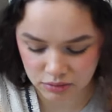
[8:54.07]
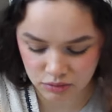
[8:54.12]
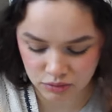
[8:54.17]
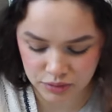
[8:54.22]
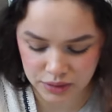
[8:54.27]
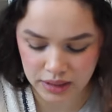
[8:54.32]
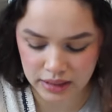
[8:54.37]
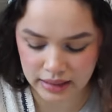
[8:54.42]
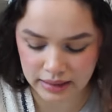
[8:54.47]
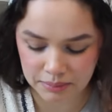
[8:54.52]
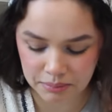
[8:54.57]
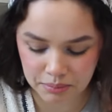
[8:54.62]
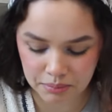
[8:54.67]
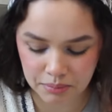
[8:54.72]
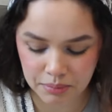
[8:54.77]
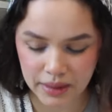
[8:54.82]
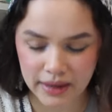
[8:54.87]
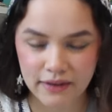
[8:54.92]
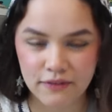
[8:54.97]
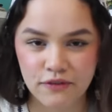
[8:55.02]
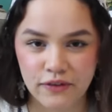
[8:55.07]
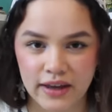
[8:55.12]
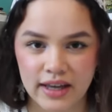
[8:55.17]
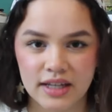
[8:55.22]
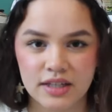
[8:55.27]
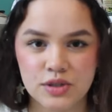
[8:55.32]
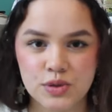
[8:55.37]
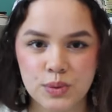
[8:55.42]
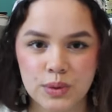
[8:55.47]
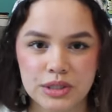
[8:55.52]
really big
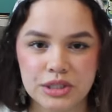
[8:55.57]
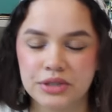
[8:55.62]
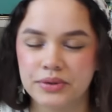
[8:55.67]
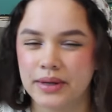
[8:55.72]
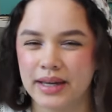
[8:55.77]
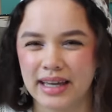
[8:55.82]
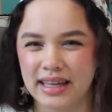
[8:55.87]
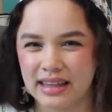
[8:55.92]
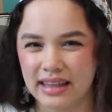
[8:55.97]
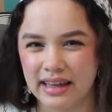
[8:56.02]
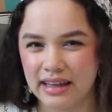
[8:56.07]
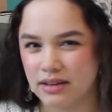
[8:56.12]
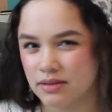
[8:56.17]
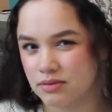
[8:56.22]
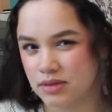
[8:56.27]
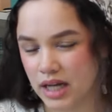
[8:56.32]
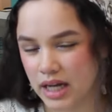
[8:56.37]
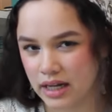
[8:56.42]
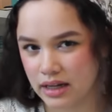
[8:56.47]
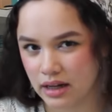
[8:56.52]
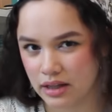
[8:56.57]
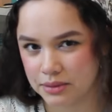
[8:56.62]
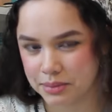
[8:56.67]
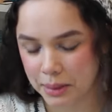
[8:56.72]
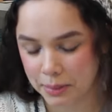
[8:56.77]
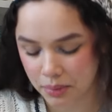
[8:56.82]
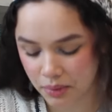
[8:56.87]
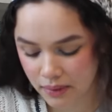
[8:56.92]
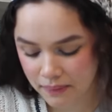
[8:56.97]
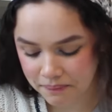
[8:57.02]
fans were doing and, like, not other
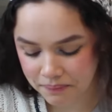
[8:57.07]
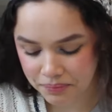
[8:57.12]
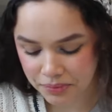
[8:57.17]
people.